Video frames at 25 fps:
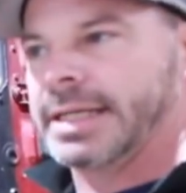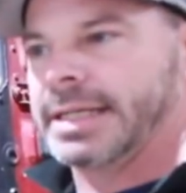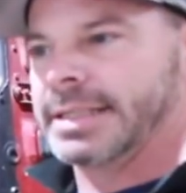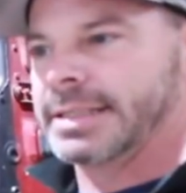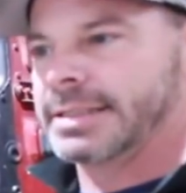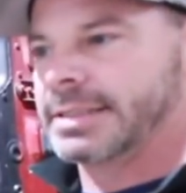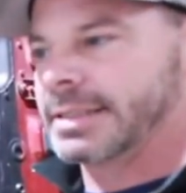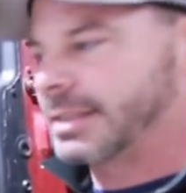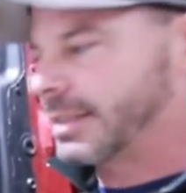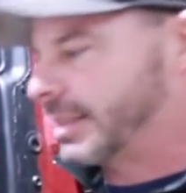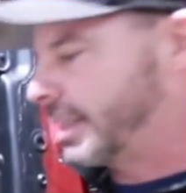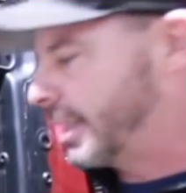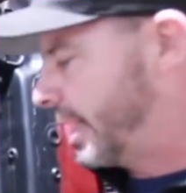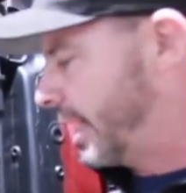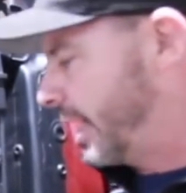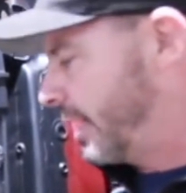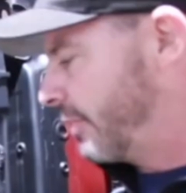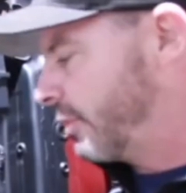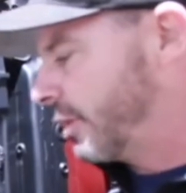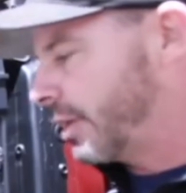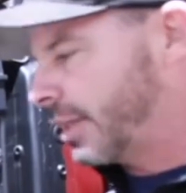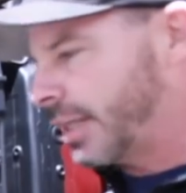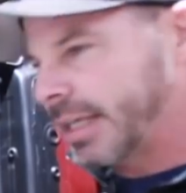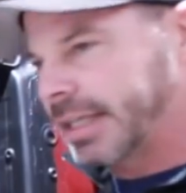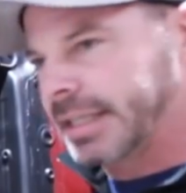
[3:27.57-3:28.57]
is that
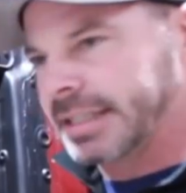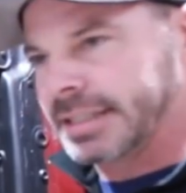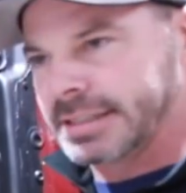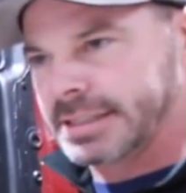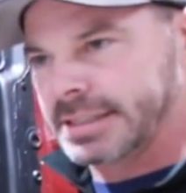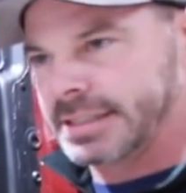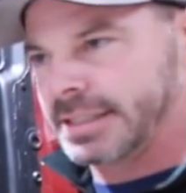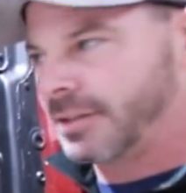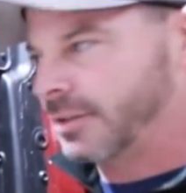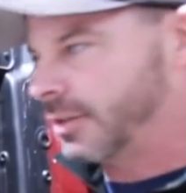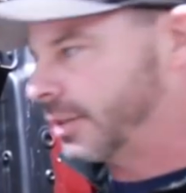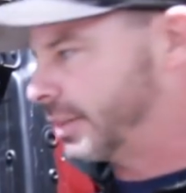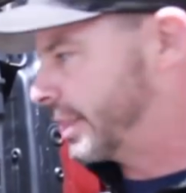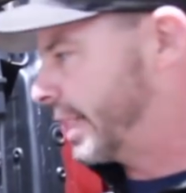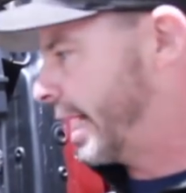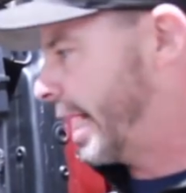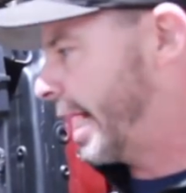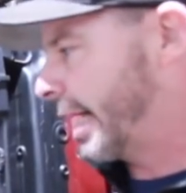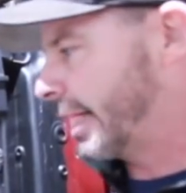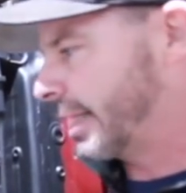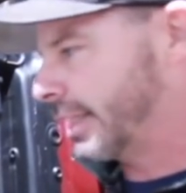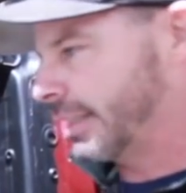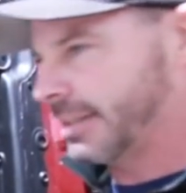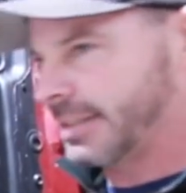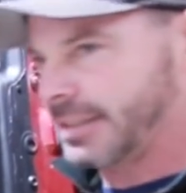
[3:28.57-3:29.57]
everything is still
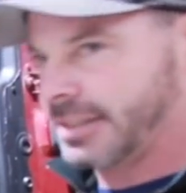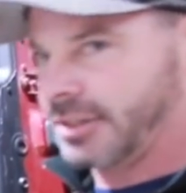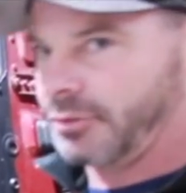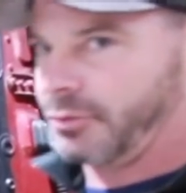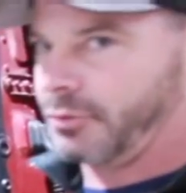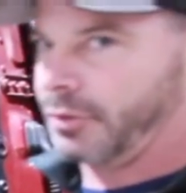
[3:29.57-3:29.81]
intact and still